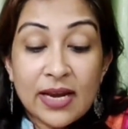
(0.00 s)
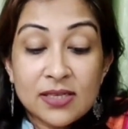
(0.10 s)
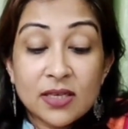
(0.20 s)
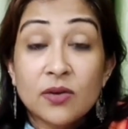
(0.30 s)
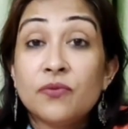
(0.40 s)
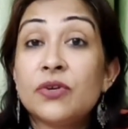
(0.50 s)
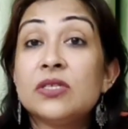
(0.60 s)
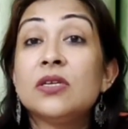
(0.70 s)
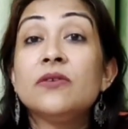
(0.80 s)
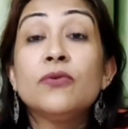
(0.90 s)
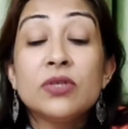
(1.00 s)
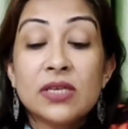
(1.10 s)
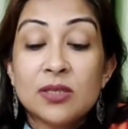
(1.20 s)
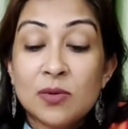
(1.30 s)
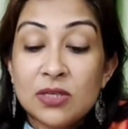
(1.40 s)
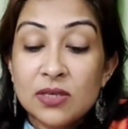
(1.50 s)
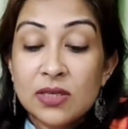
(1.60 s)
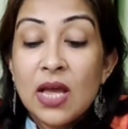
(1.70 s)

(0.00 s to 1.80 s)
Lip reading: Head circumference 34 centimeters,